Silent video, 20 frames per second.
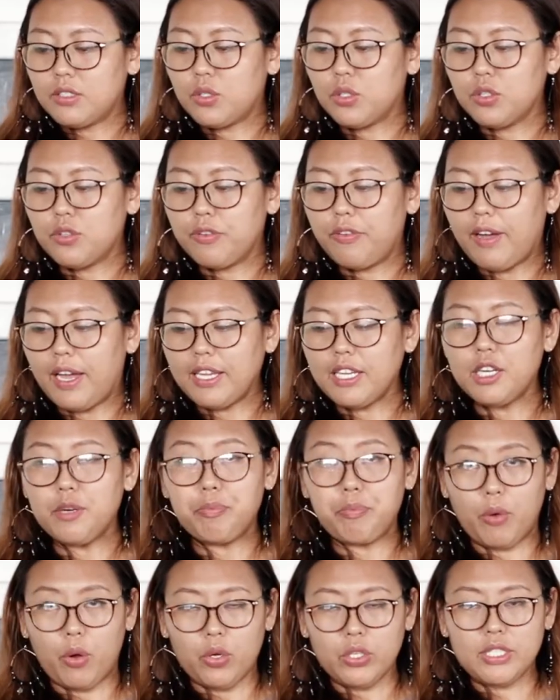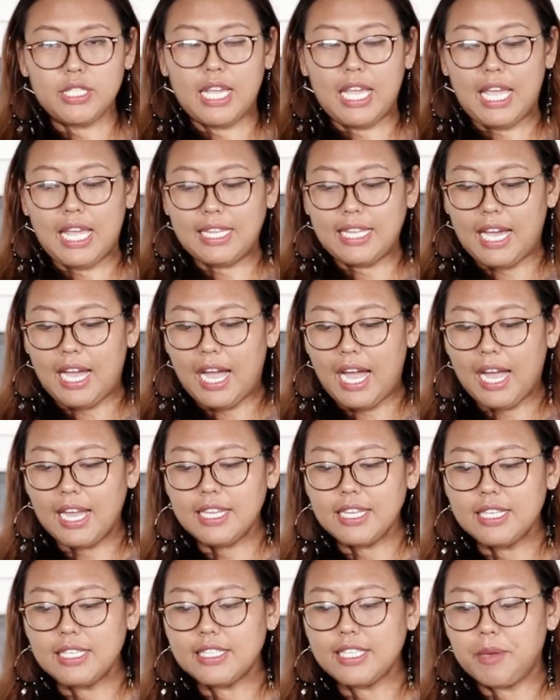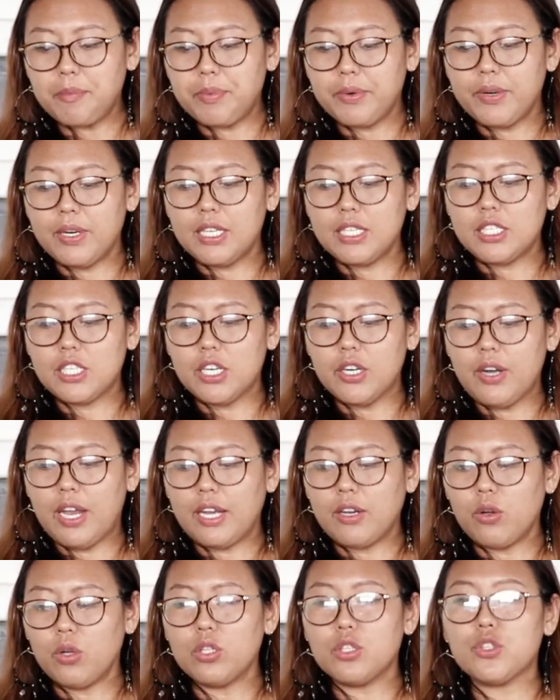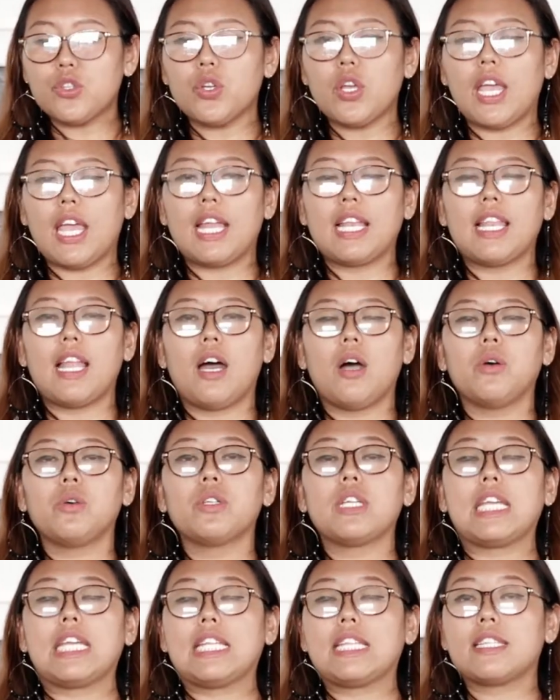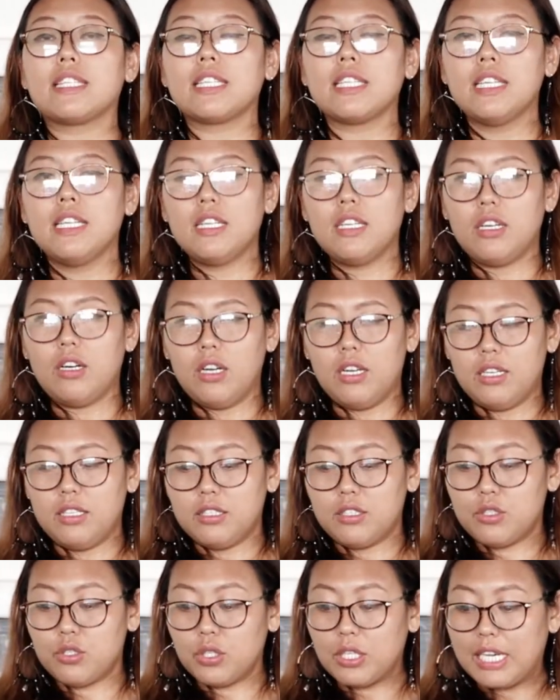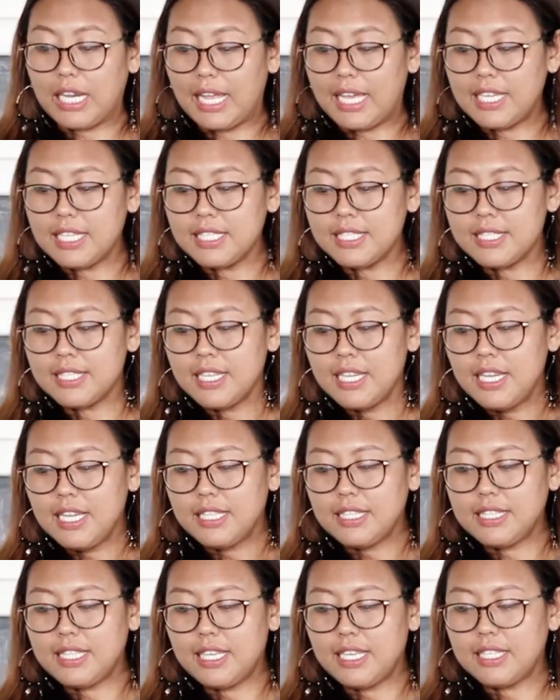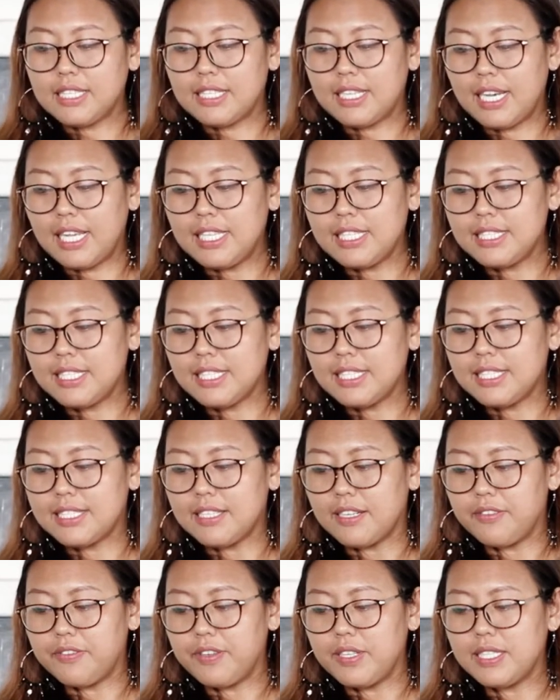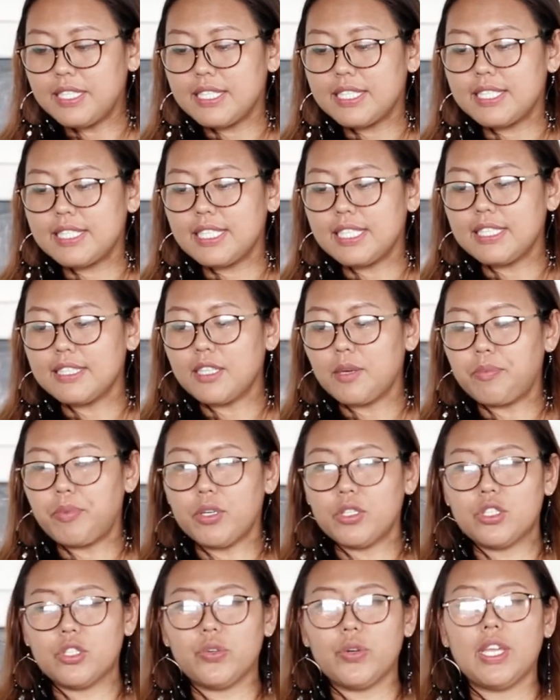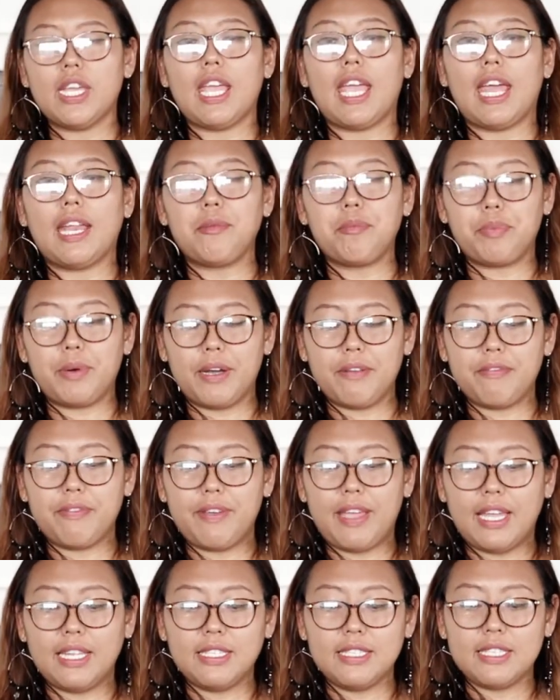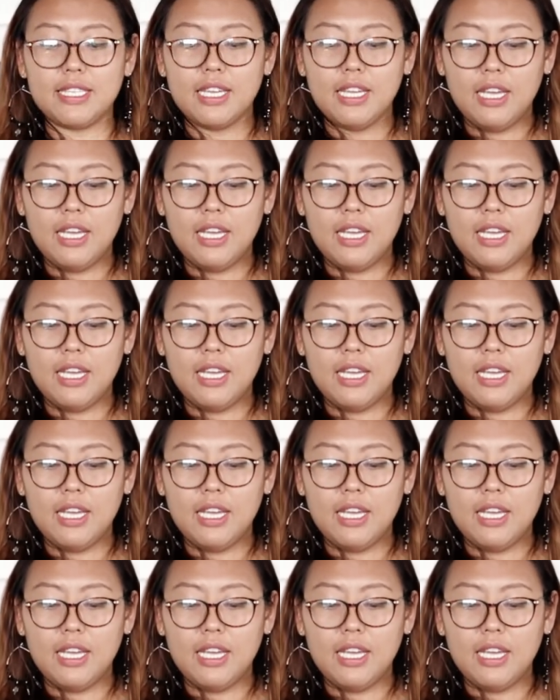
could fire pot at a higher temperature and also allow it to glaze. The glazing surface sealed the pottery and prevent